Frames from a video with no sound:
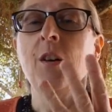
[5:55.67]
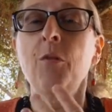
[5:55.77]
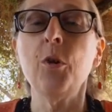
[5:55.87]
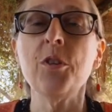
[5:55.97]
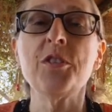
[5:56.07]

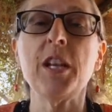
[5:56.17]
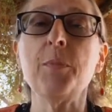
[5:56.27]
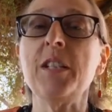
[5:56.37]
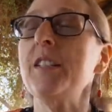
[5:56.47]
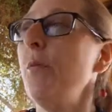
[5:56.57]
Fourth
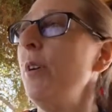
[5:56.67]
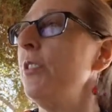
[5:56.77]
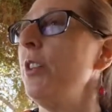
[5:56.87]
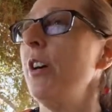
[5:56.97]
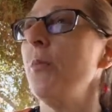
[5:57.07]
segment, I want
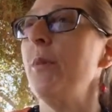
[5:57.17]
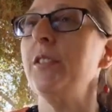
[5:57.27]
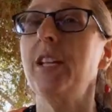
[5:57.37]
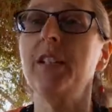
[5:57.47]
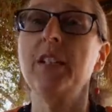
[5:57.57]
to talk about
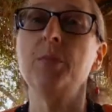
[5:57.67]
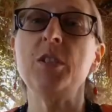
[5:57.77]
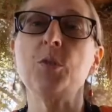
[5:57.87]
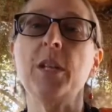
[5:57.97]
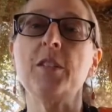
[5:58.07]
the idea
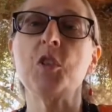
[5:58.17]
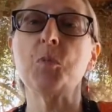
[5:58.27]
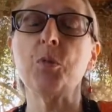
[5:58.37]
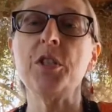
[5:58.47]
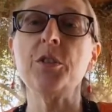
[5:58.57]
between
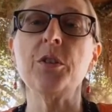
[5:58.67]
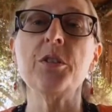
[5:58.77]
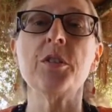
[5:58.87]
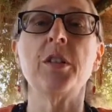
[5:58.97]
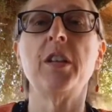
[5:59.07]

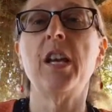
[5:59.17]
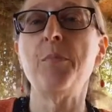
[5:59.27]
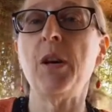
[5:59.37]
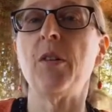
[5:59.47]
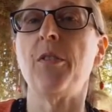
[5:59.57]
sprinters
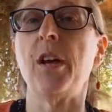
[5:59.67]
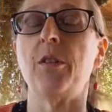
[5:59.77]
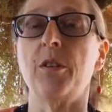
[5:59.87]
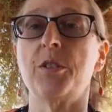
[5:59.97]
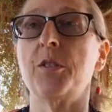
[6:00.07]
and
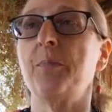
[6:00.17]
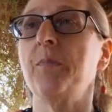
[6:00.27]
marathoners.